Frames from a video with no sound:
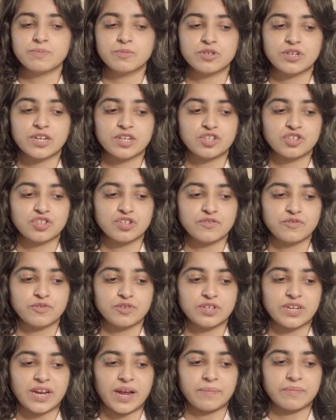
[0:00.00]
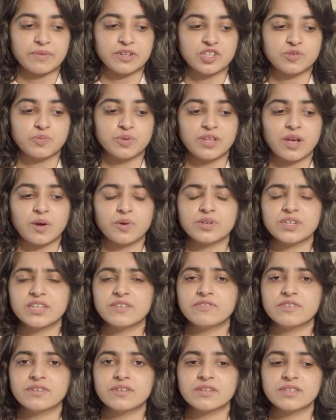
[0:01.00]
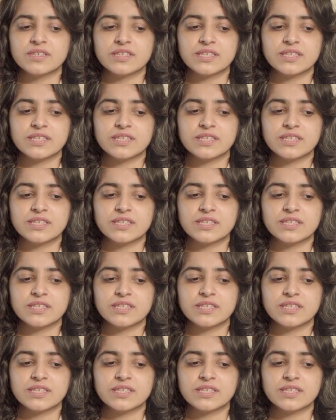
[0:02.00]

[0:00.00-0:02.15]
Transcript: potential for damage without even a